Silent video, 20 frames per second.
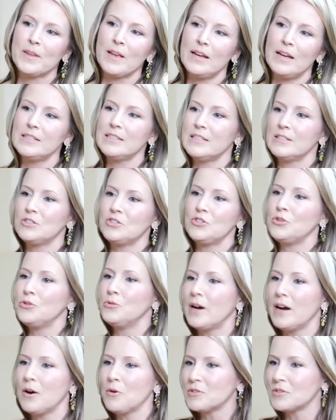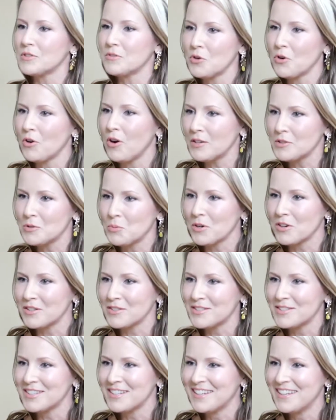I did 2 hours of
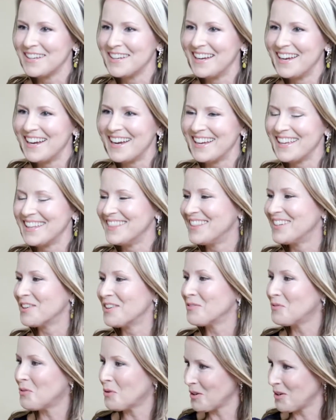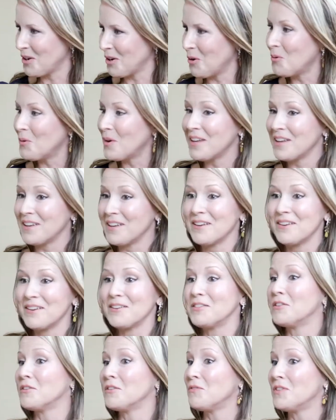crosswords, and they're foregoing
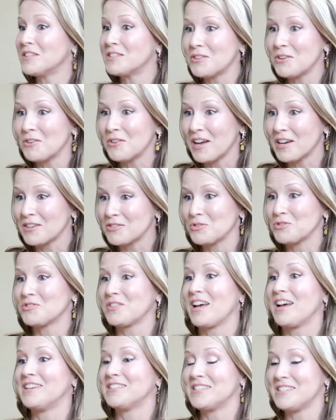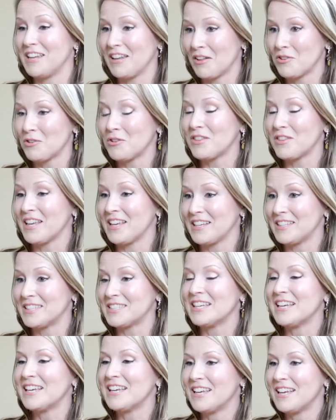the physical exercise and the other things
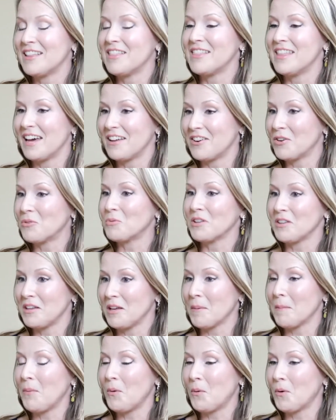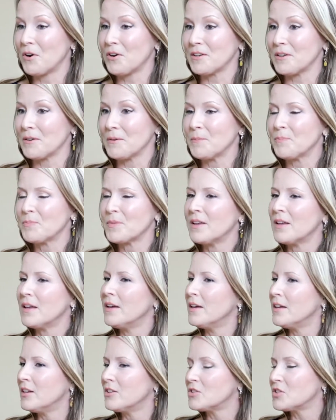that are really important.
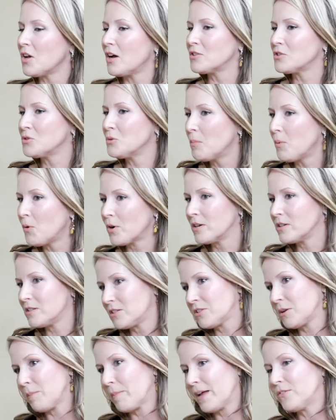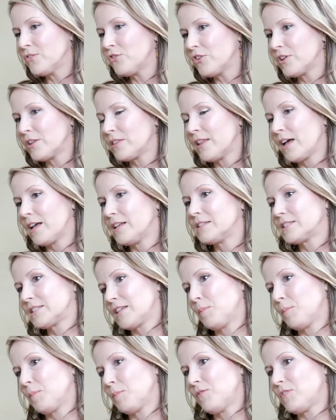And it's also important to mention that
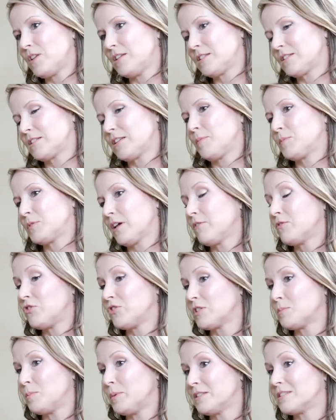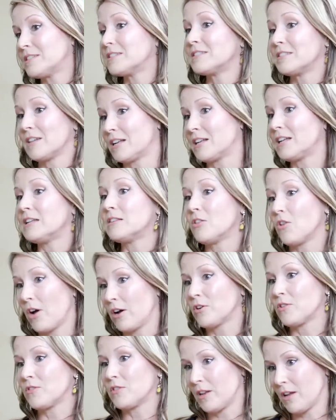some of these steps have just been studied
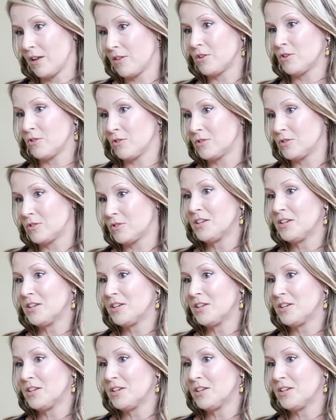longer than others.